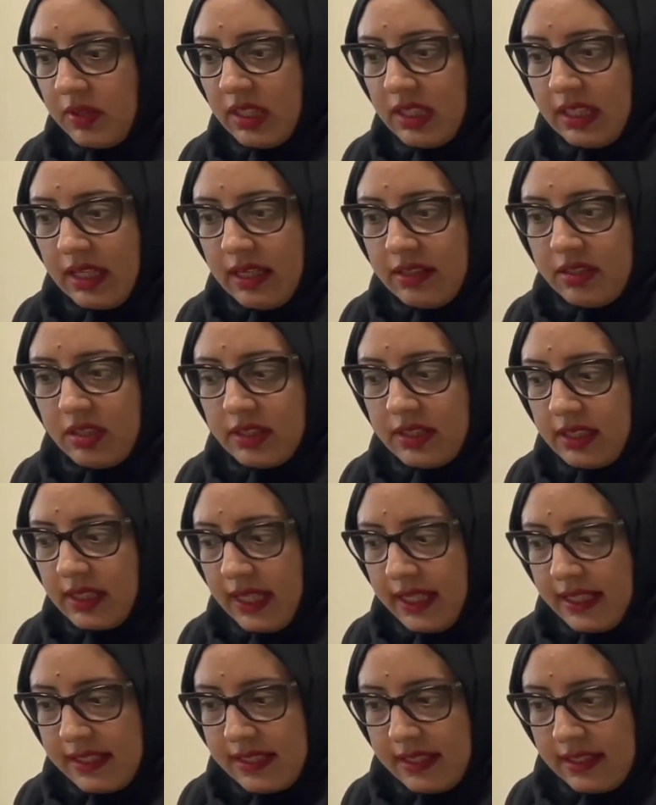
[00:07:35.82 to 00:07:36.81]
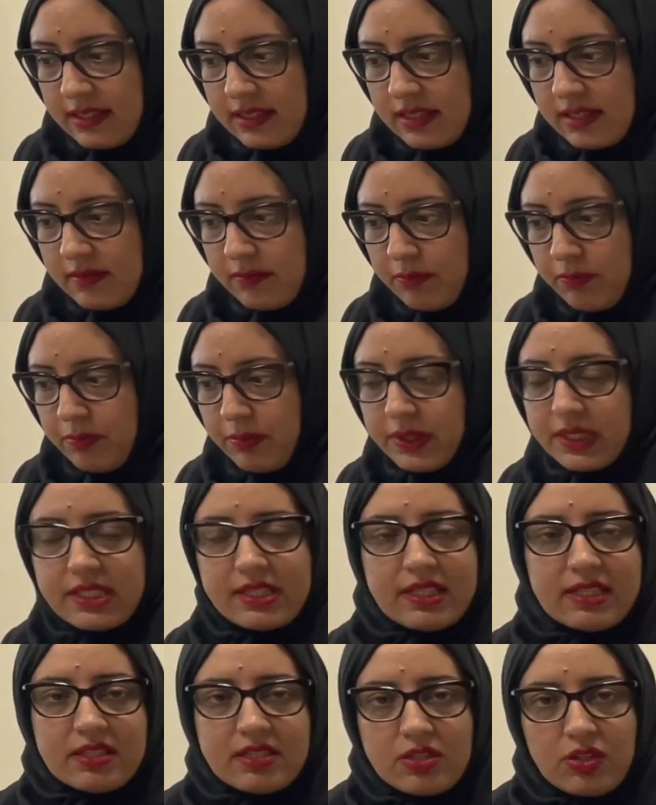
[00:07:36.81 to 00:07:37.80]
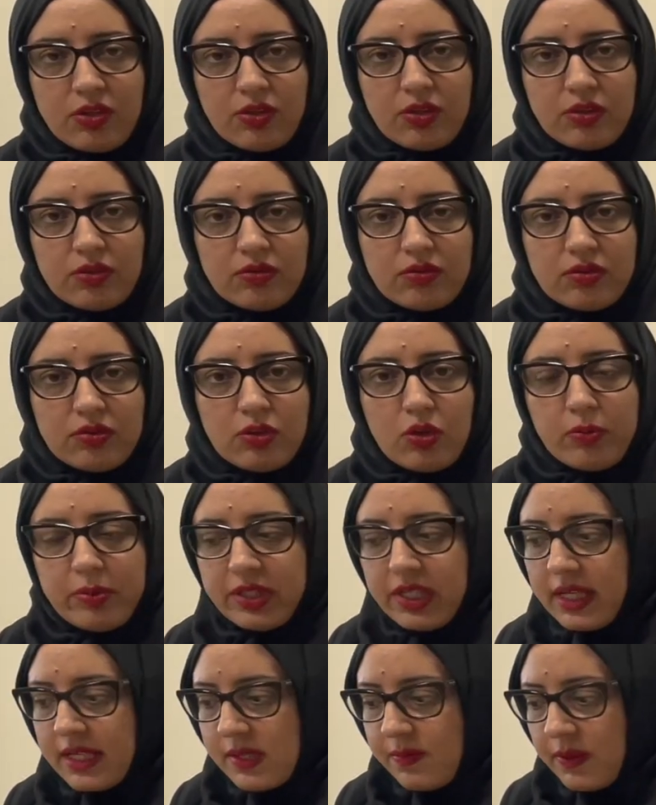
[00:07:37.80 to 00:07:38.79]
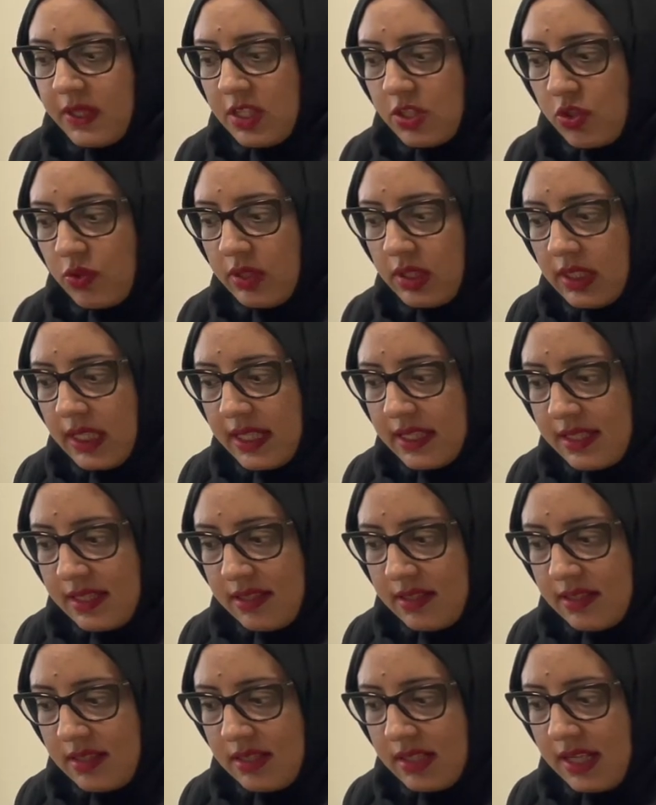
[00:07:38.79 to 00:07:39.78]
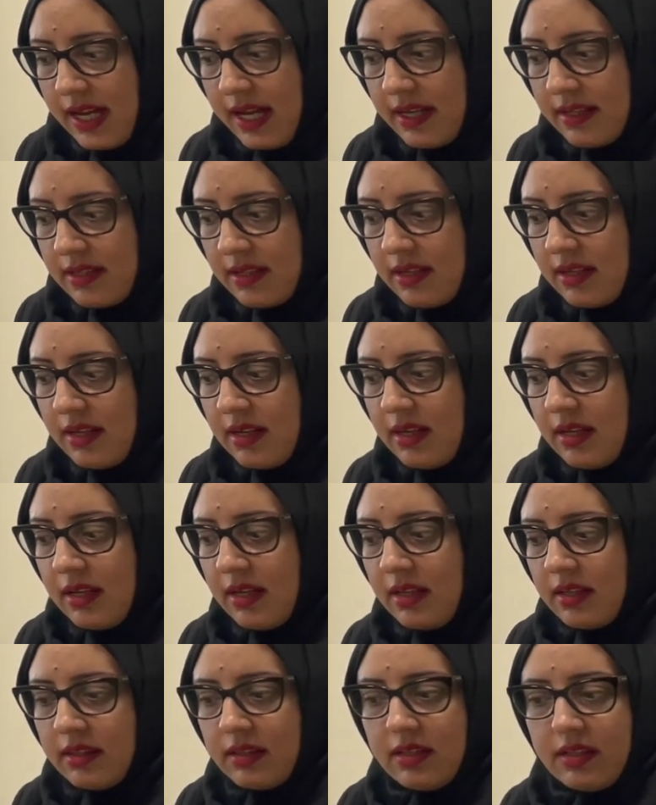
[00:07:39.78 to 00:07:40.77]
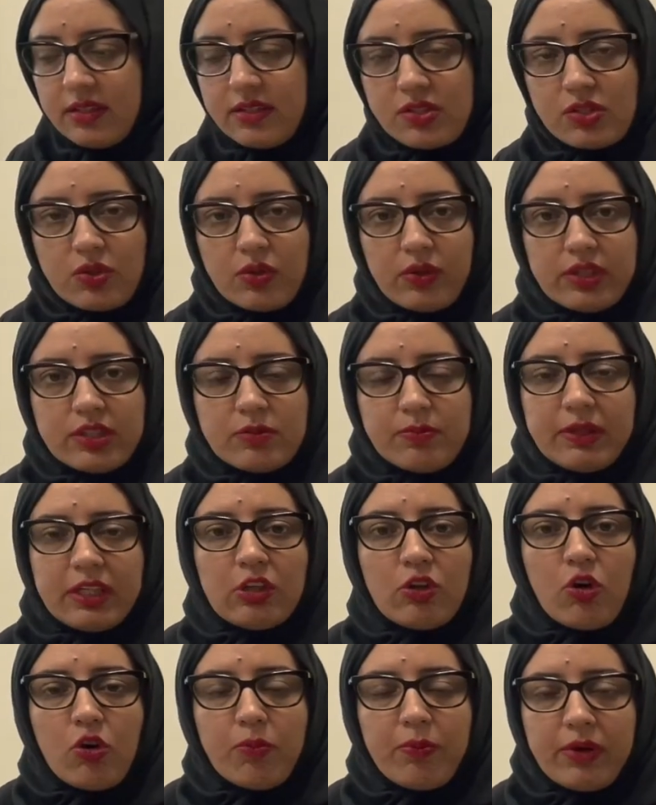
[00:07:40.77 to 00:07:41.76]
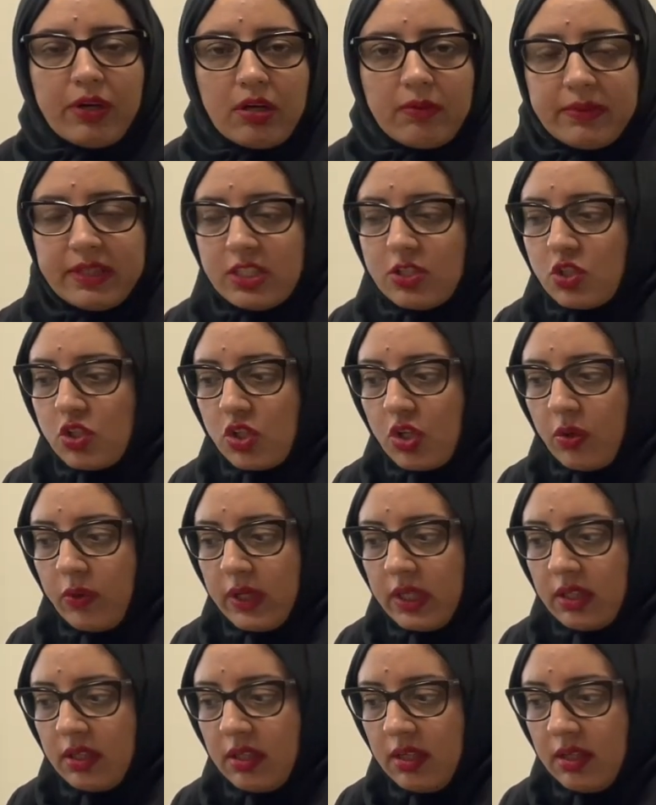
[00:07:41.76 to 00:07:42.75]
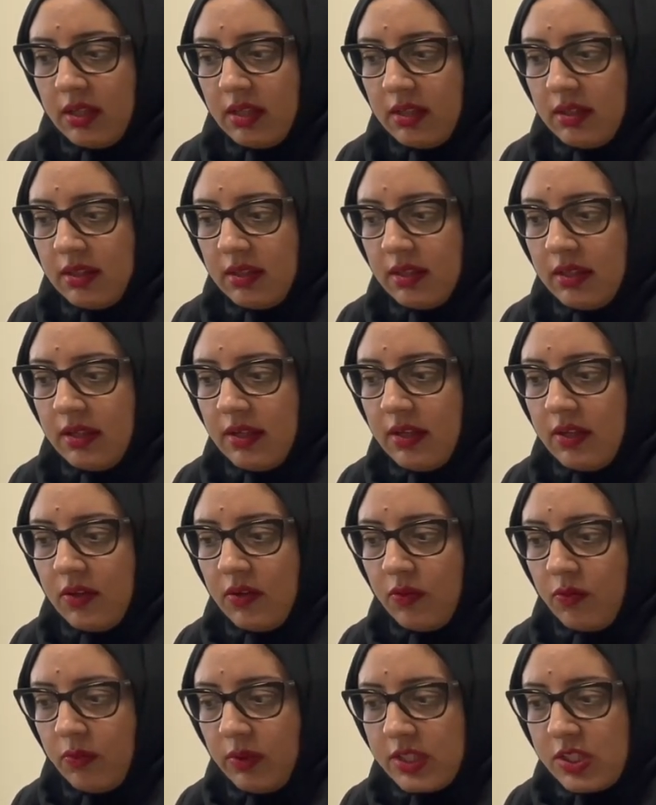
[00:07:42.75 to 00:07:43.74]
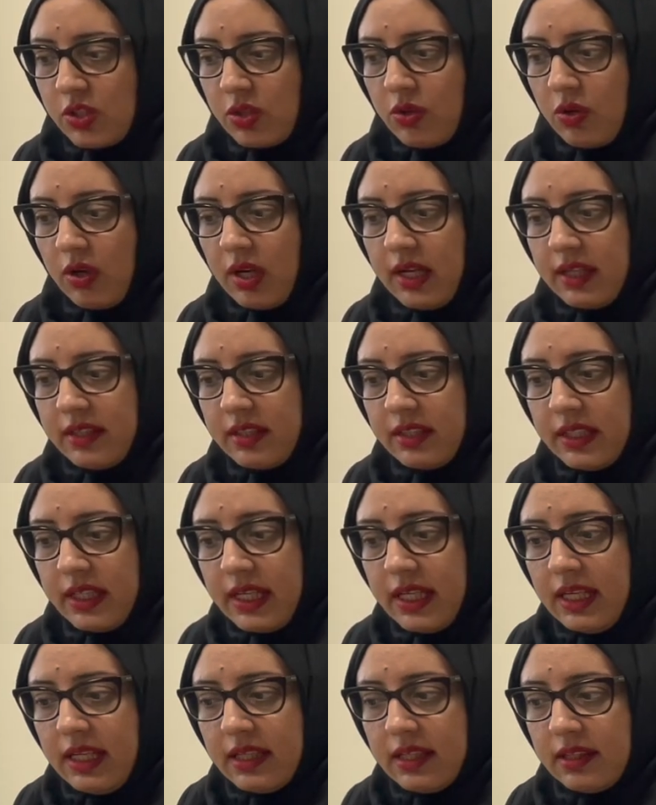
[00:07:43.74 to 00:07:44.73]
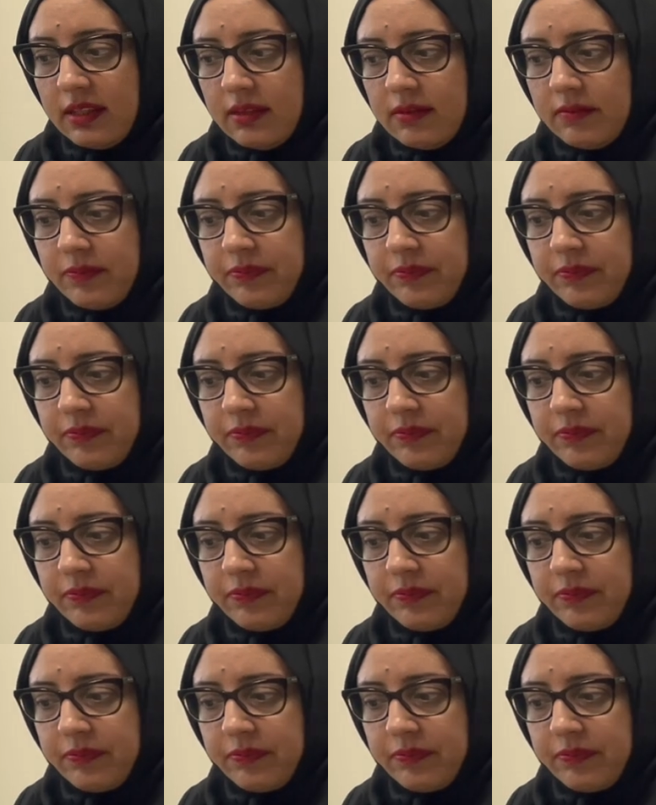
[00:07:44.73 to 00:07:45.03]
under the license. But since nobody has been issued a license yet, there is going to be no permits showing here. Once you go under here,